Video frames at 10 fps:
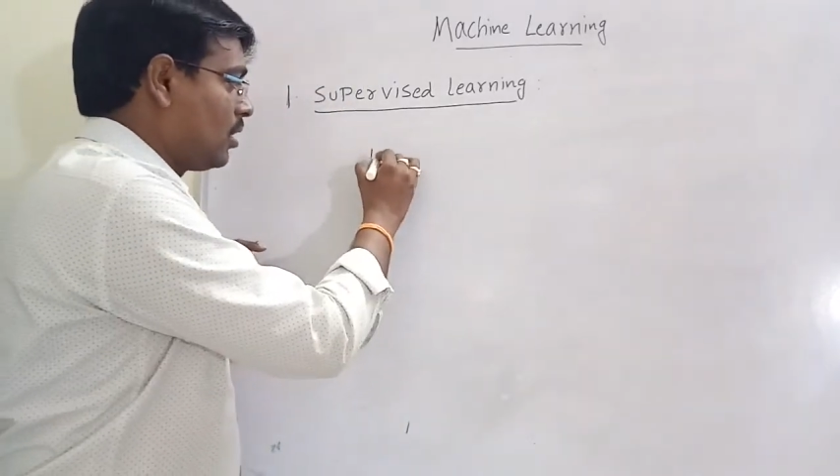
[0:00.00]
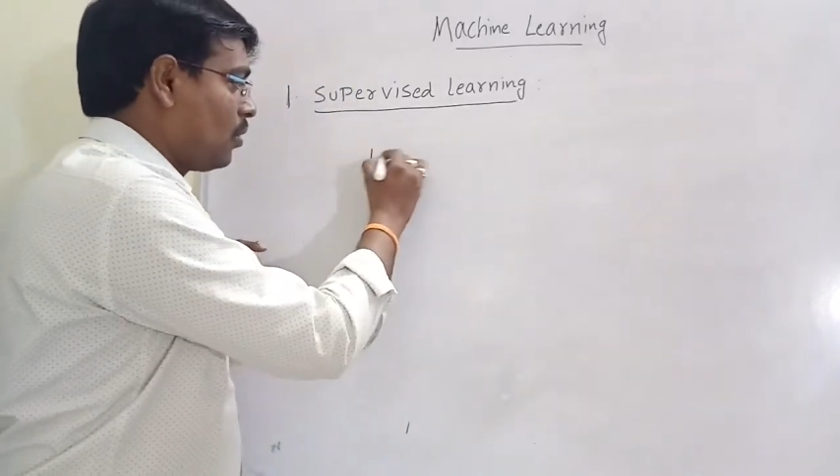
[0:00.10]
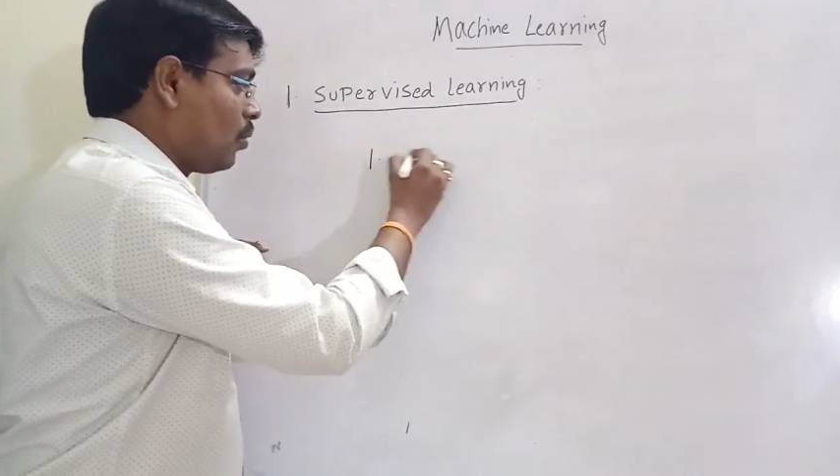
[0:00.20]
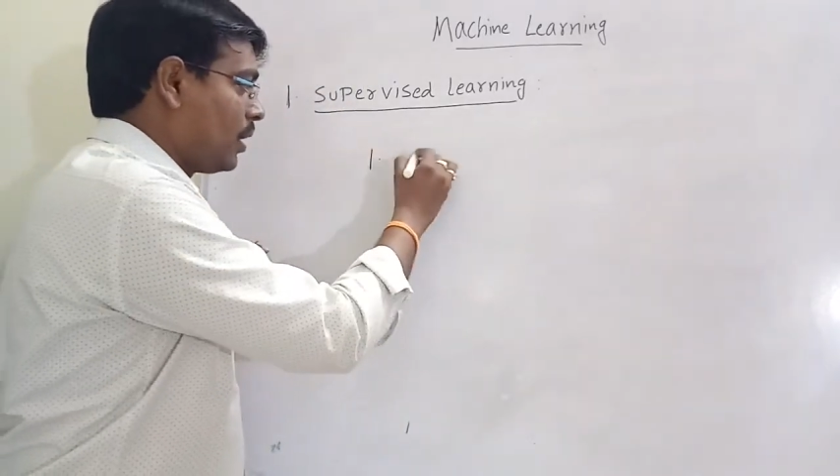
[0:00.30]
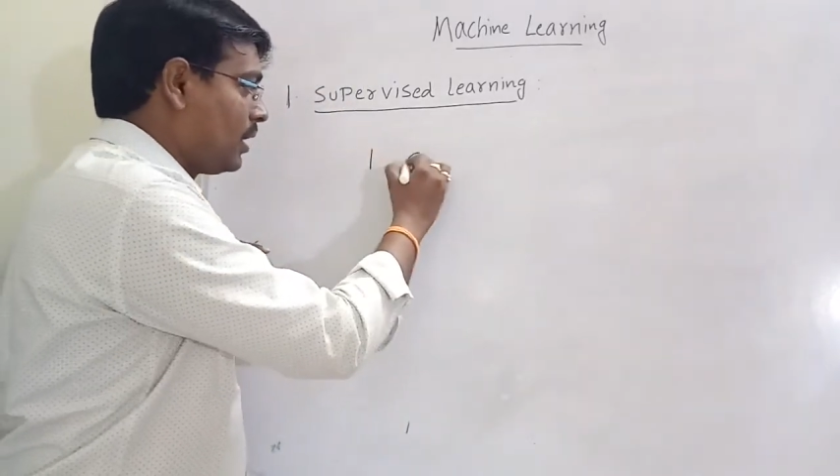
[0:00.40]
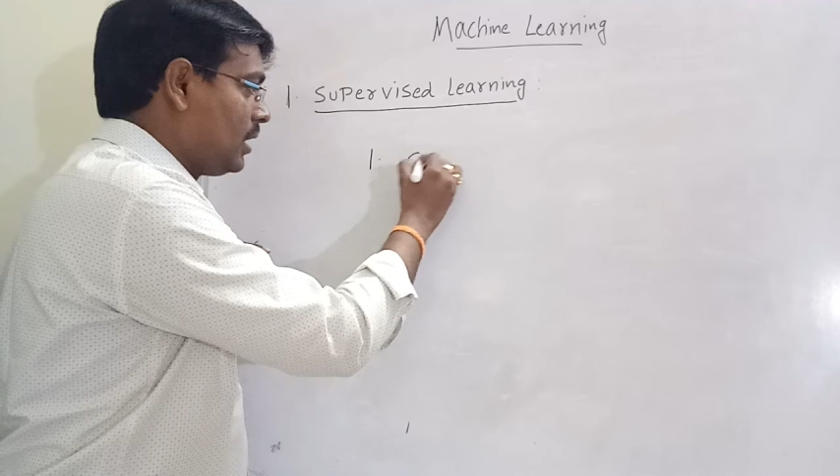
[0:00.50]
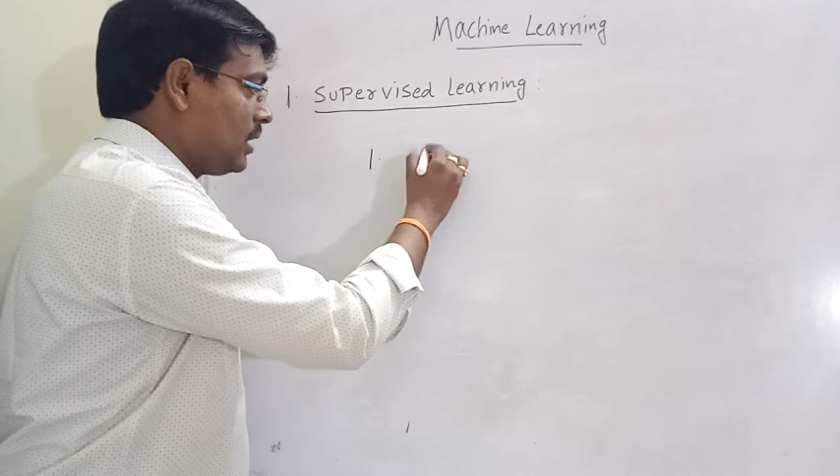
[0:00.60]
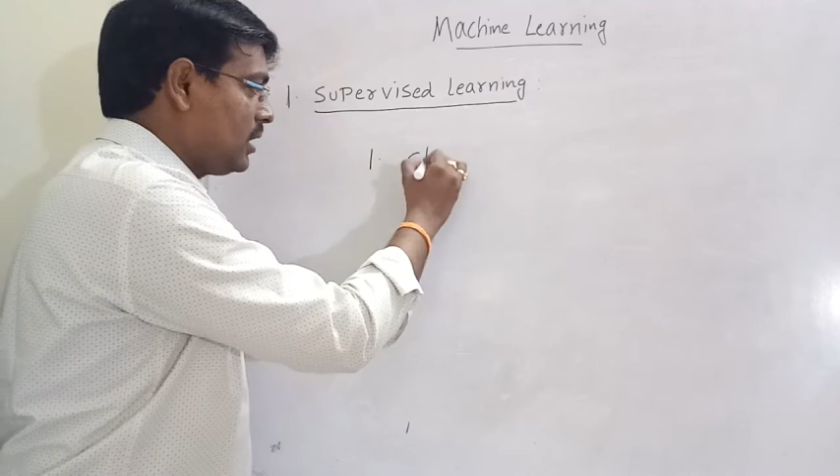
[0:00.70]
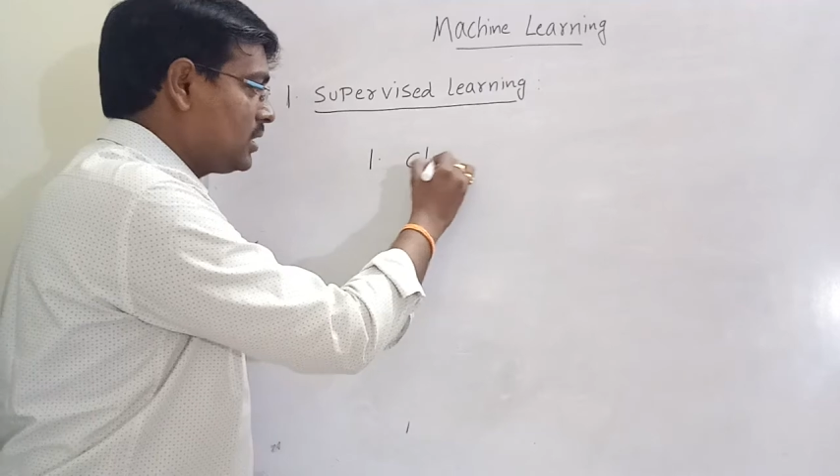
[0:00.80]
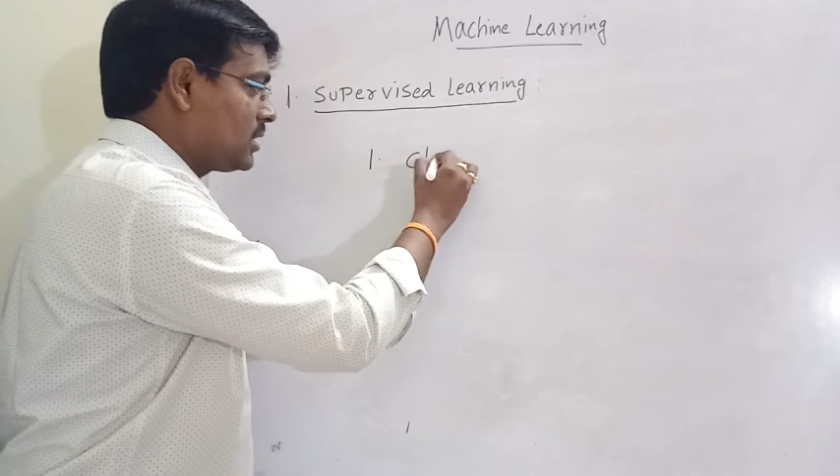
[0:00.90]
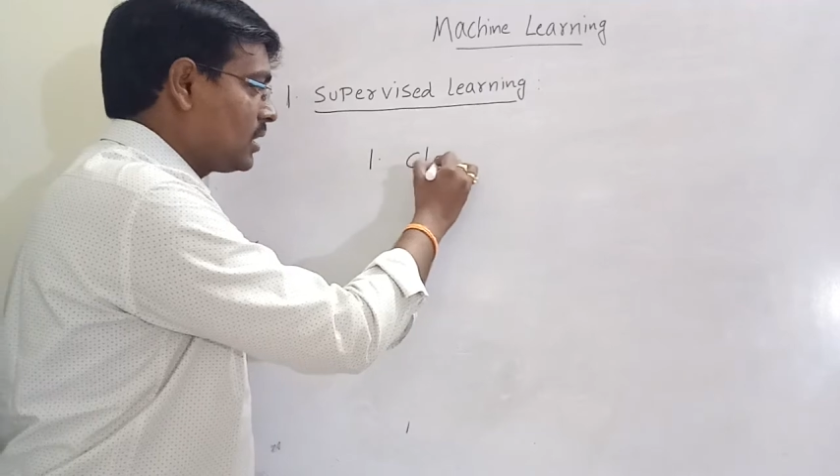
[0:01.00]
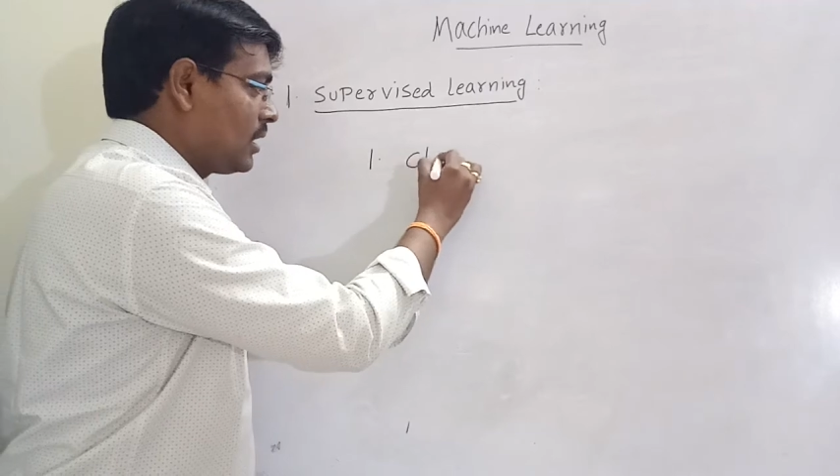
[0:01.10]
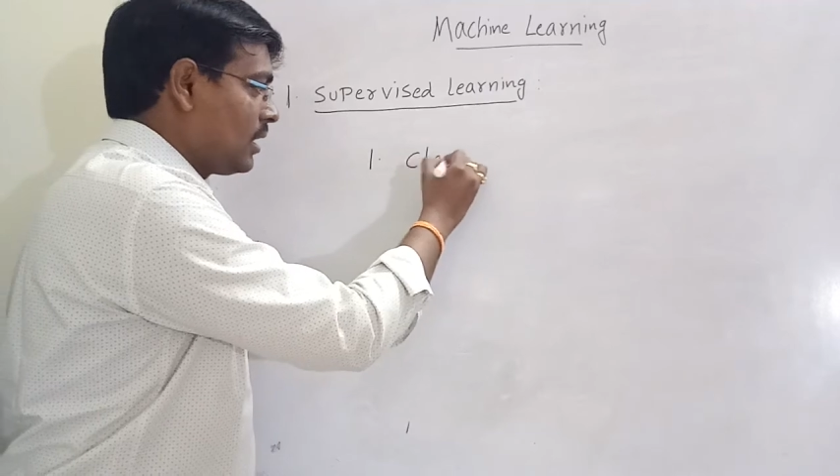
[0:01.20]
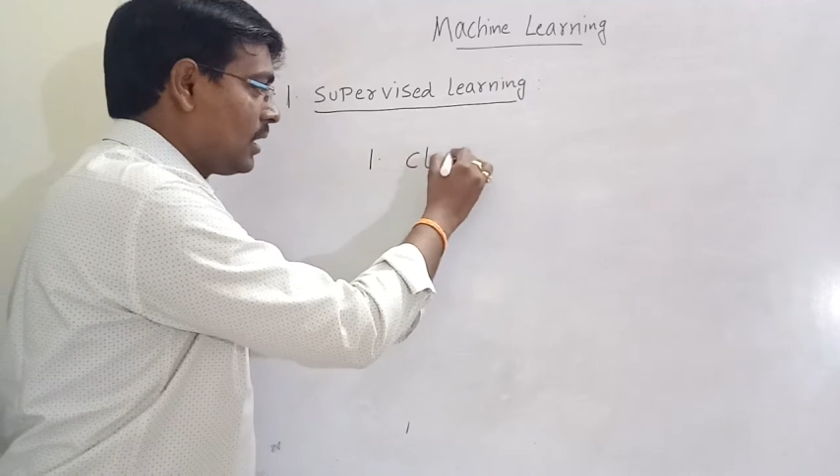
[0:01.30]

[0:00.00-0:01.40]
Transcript: One is